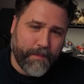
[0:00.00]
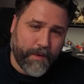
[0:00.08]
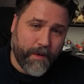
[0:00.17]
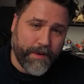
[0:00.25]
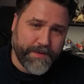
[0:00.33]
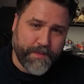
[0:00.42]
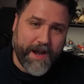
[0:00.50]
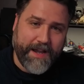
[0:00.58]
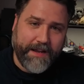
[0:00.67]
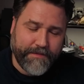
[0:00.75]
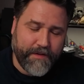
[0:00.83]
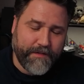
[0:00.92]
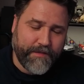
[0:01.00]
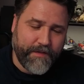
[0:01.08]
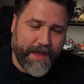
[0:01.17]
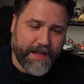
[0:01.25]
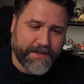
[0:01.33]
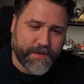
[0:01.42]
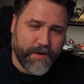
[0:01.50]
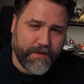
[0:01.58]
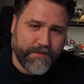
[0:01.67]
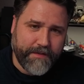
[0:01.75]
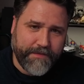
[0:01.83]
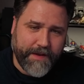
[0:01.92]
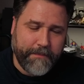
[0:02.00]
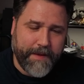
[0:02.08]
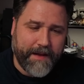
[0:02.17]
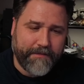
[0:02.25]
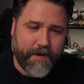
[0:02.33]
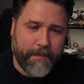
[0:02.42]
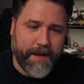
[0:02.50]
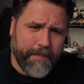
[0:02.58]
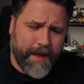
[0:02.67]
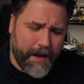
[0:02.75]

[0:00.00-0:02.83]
We're always ready for that sort of feedback from it.